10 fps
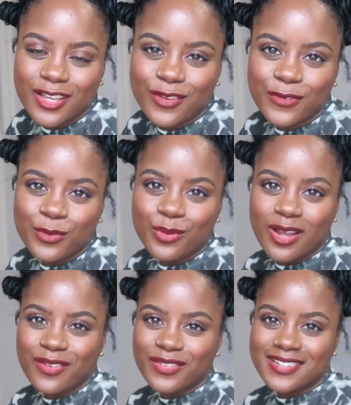if you
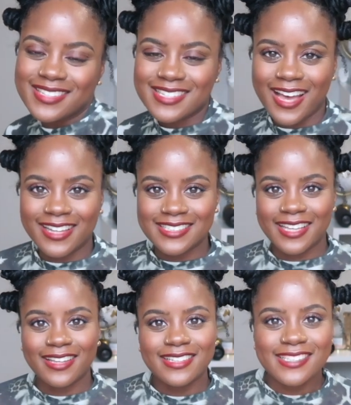loving this
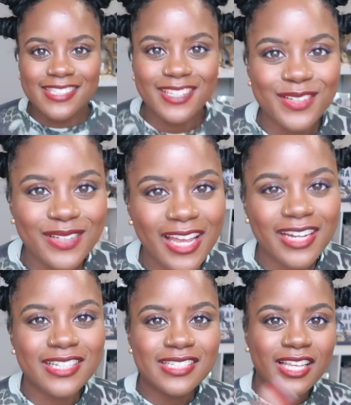content. See you
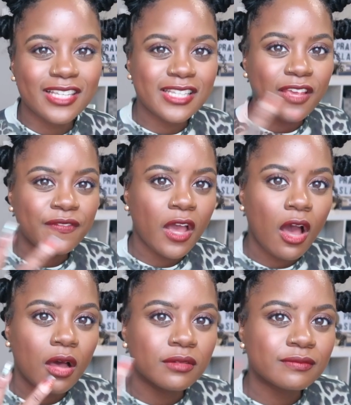later. Stay safe,
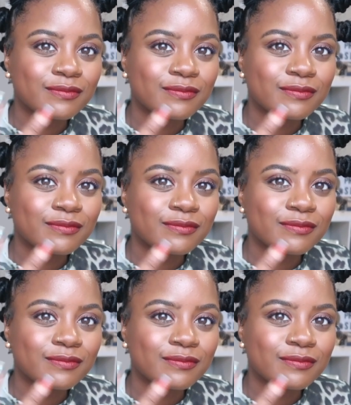y'all.